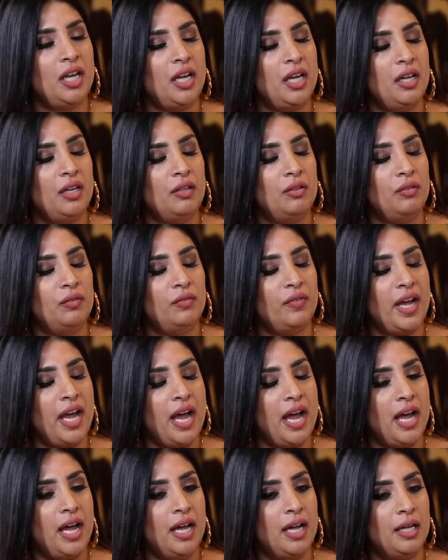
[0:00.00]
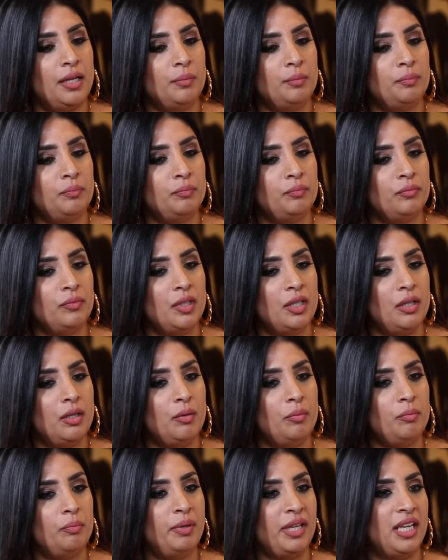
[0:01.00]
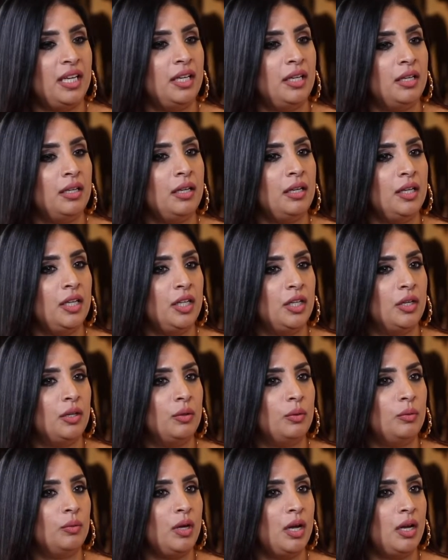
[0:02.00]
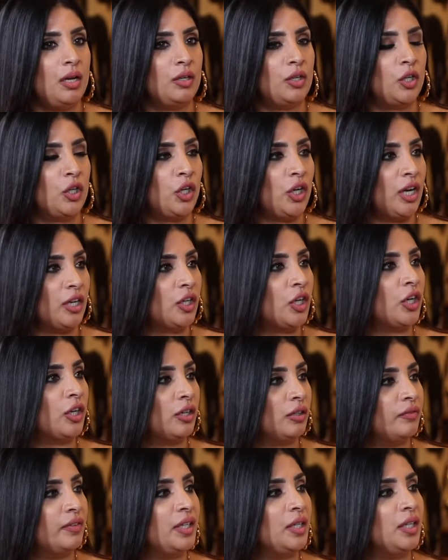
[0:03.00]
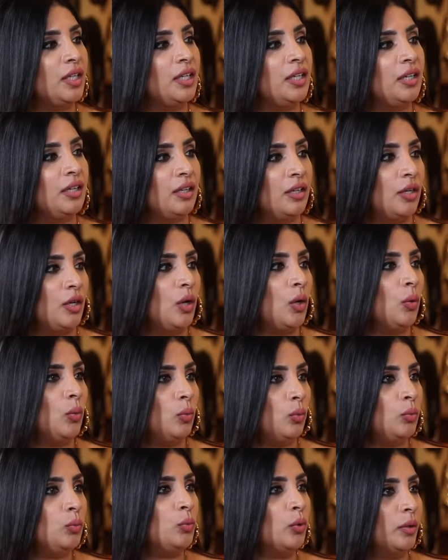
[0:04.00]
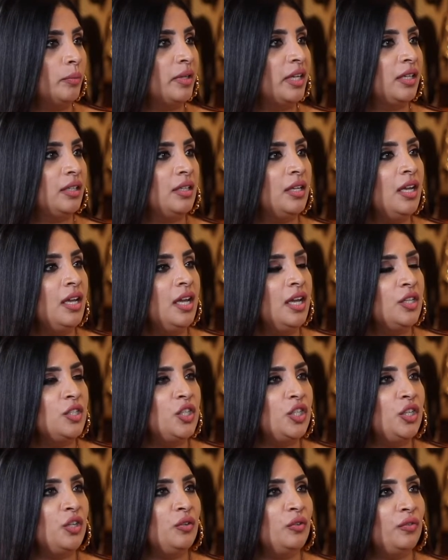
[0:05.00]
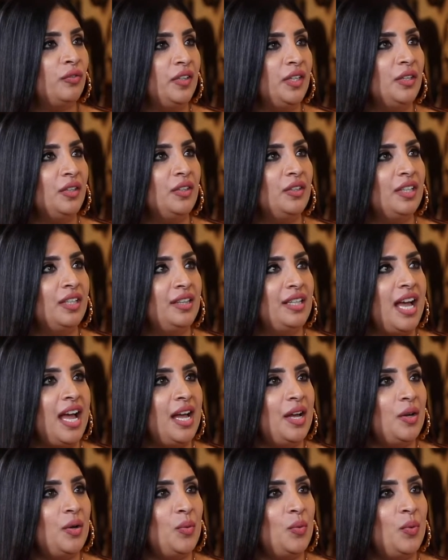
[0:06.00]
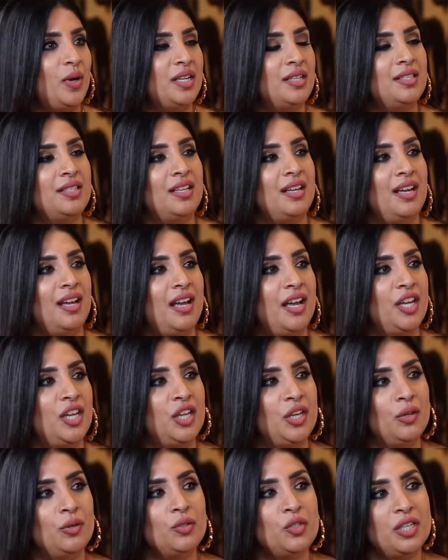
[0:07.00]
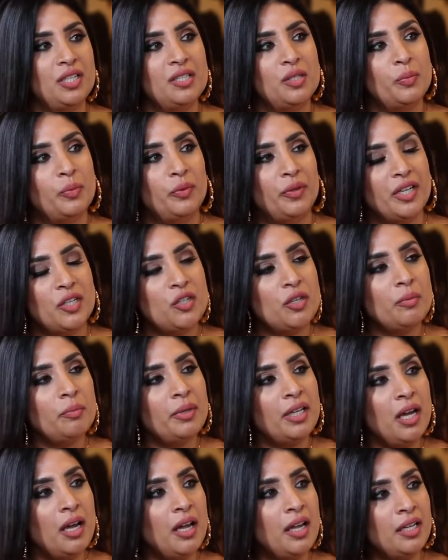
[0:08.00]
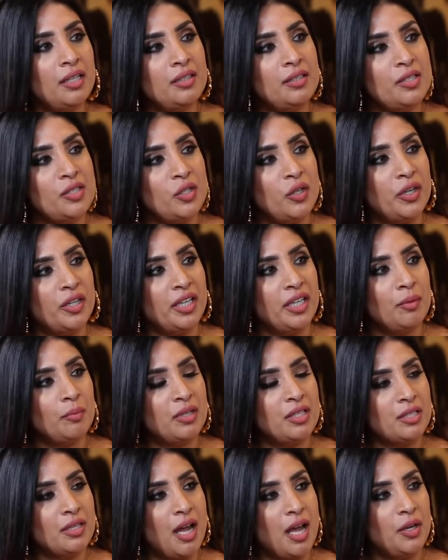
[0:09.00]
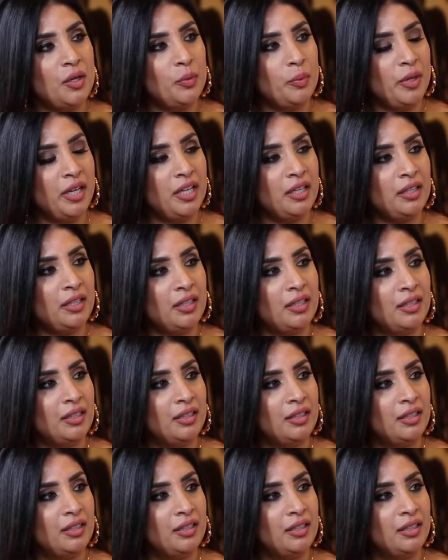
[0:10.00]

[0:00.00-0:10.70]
of being, you know, a curvy woman, did you feel that was a huge inspiration behind starting Moscato Pink?